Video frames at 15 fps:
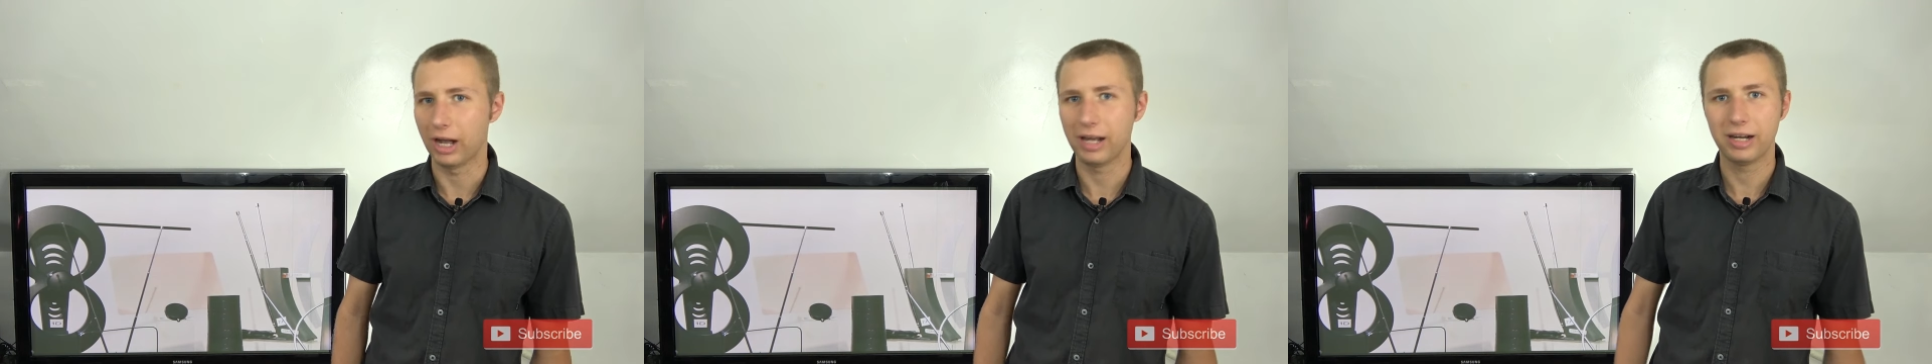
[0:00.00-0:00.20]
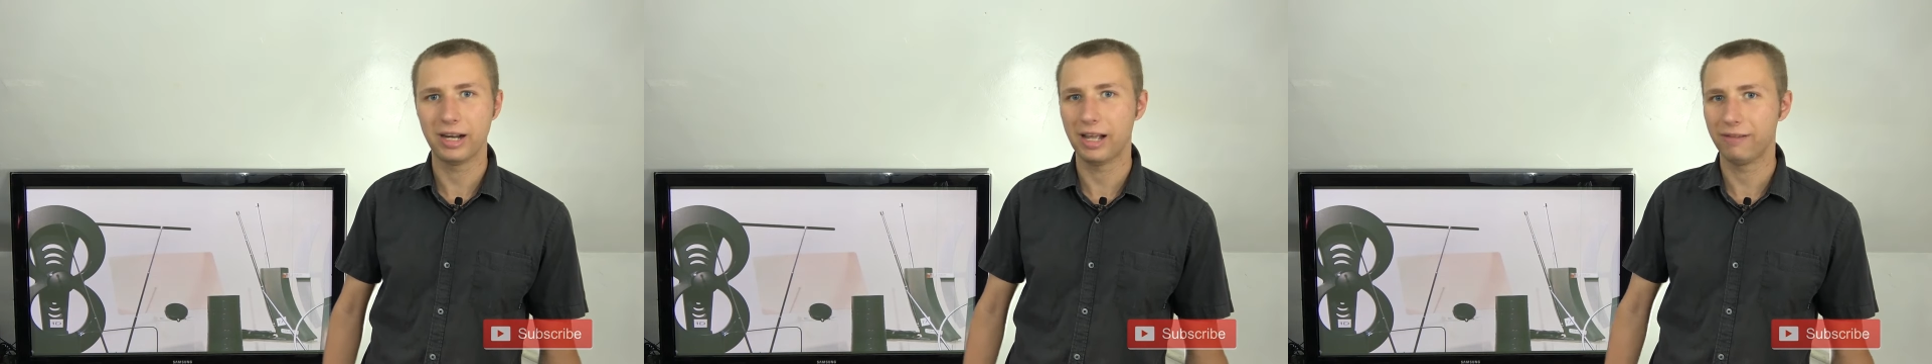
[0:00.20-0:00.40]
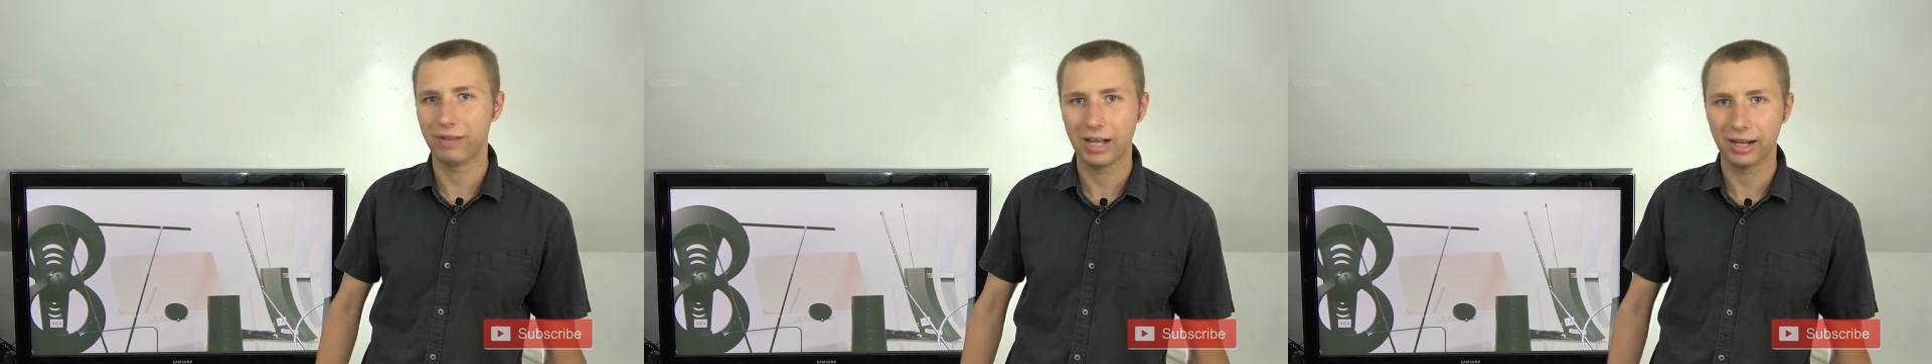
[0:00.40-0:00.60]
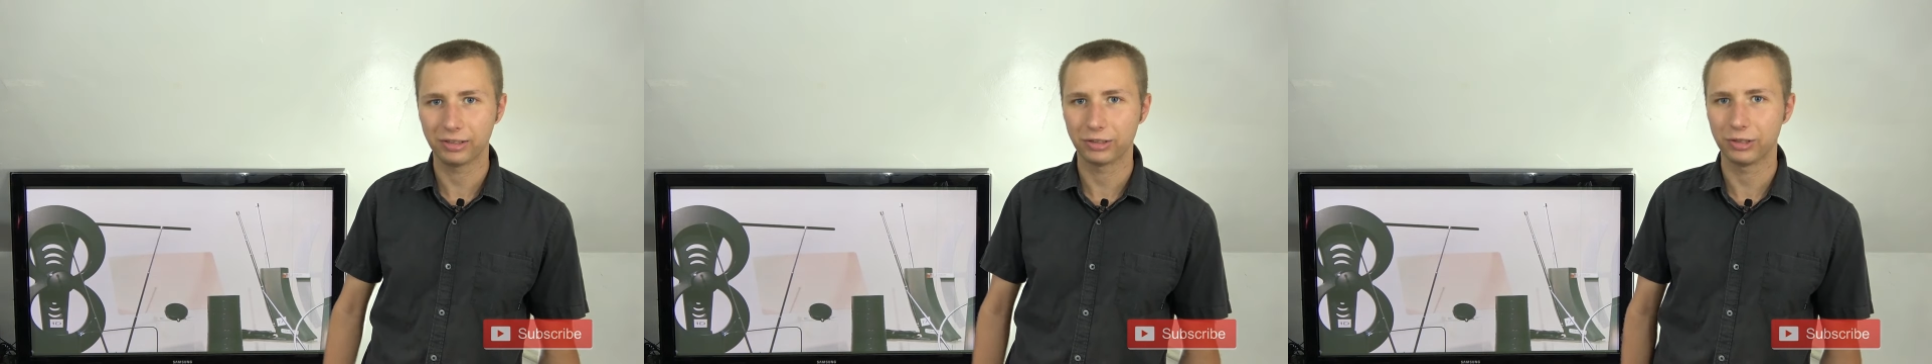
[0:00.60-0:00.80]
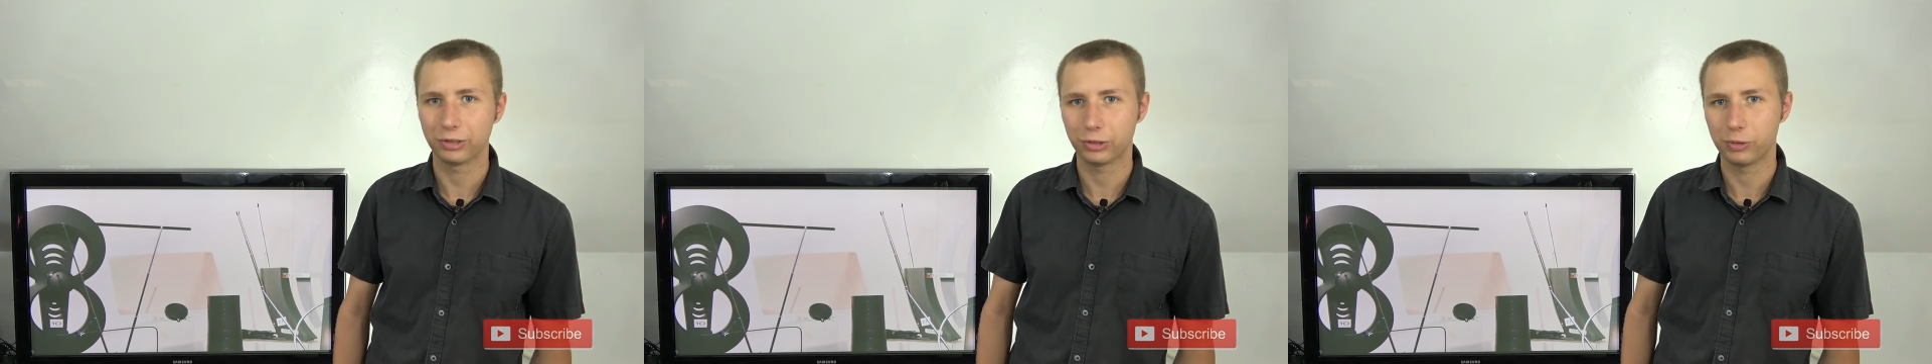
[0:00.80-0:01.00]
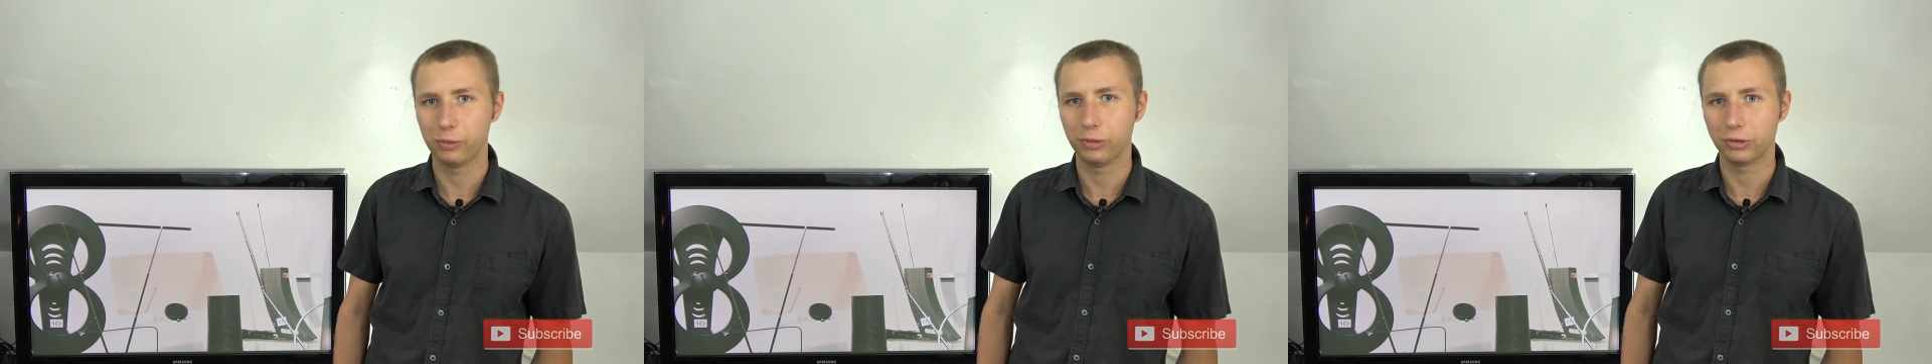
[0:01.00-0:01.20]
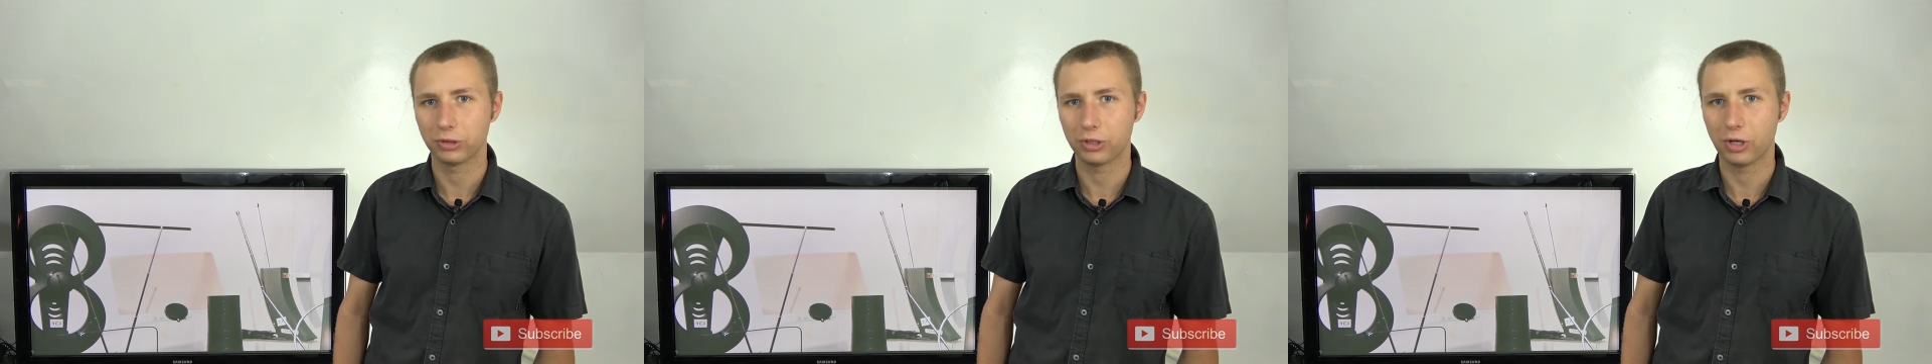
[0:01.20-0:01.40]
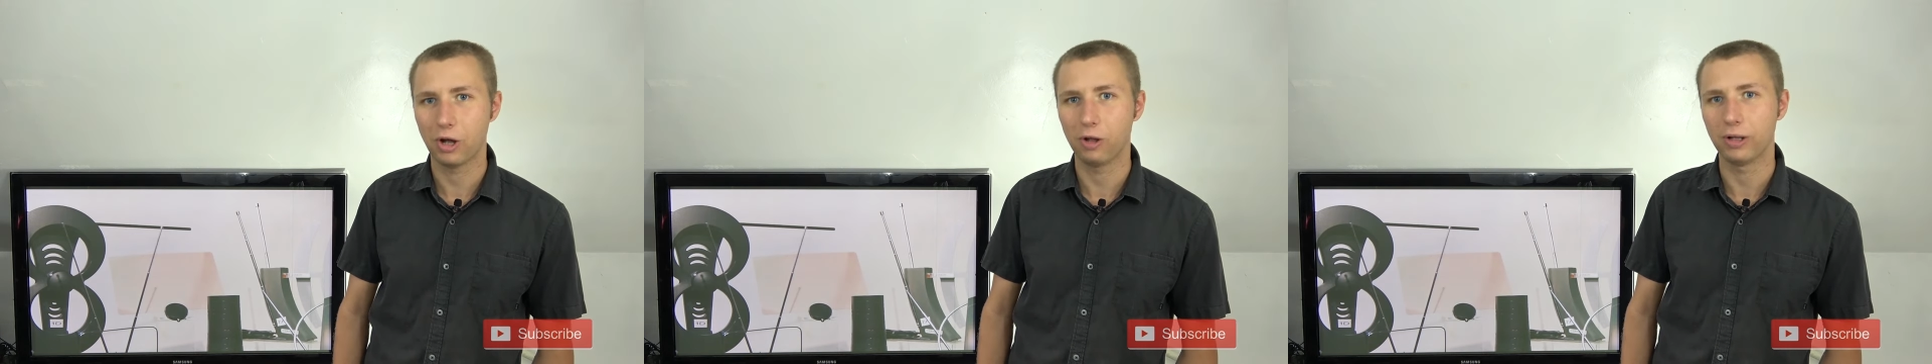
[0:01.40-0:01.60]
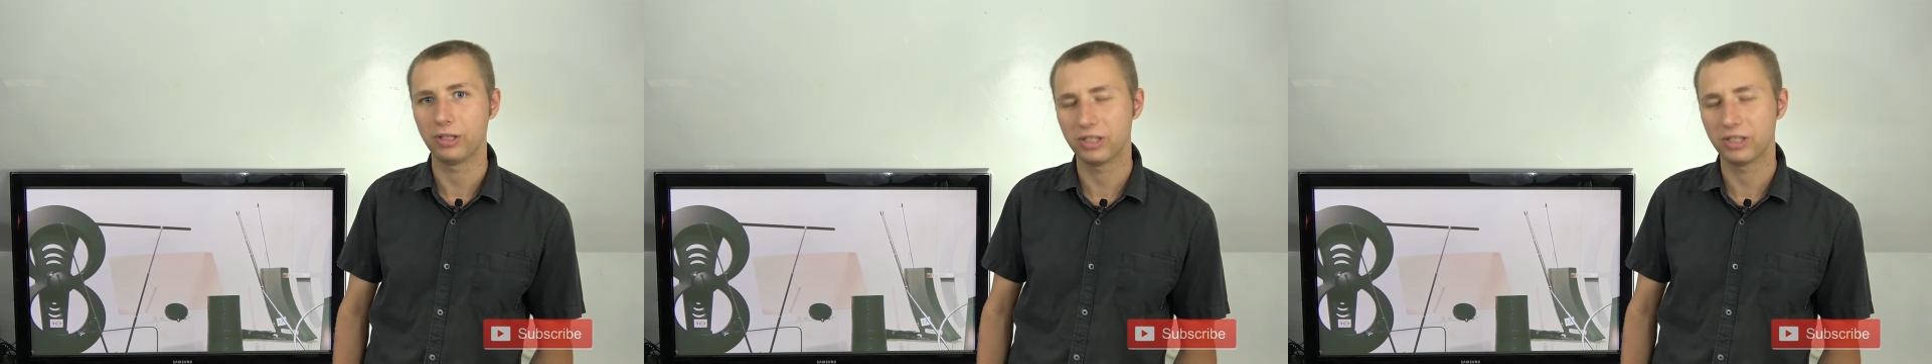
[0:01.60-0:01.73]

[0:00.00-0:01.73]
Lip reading: I didn't have access to install a